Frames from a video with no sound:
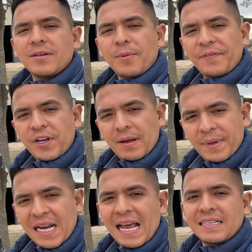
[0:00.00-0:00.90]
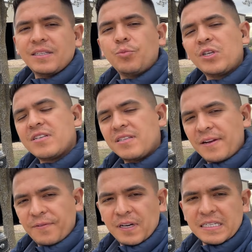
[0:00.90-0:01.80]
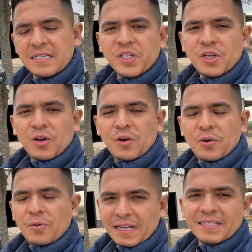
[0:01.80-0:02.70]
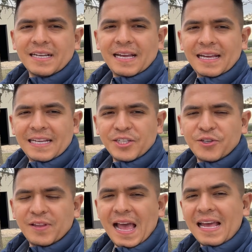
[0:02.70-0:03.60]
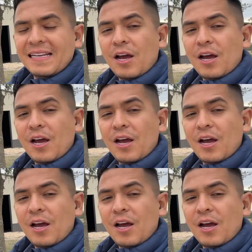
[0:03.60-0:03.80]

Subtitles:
Some of you have been asking what's the difference, so let's get into that.